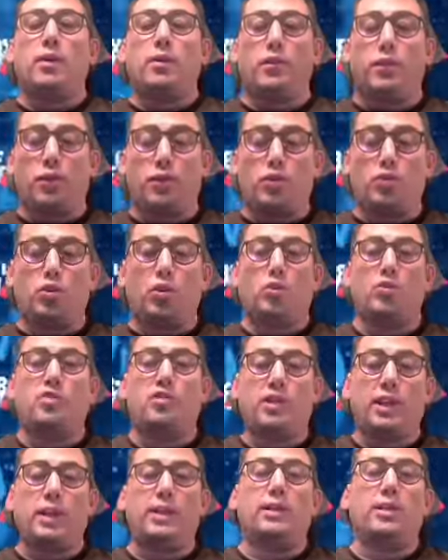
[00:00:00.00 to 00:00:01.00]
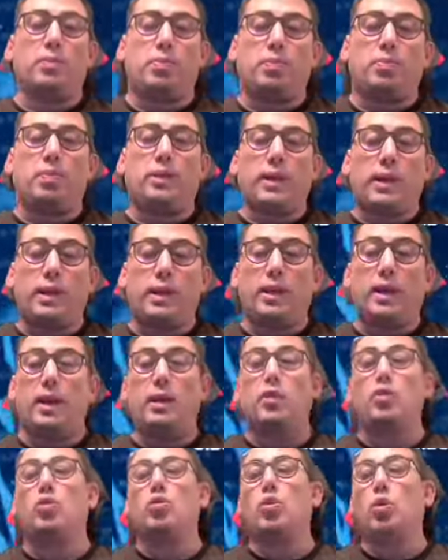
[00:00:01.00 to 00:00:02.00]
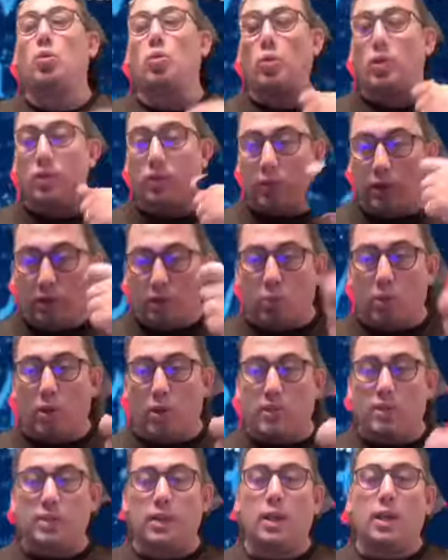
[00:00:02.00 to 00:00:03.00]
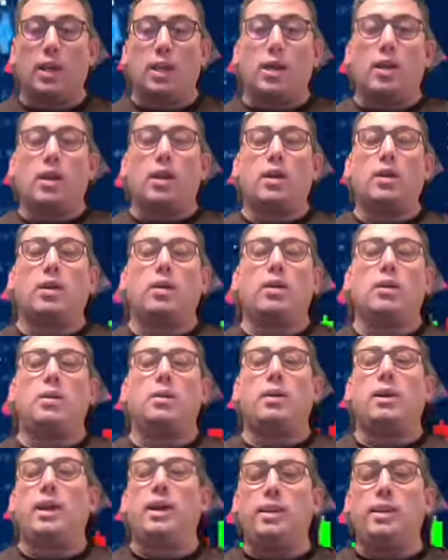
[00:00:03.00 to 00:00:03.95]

future signal playing and you don't want to invest uh,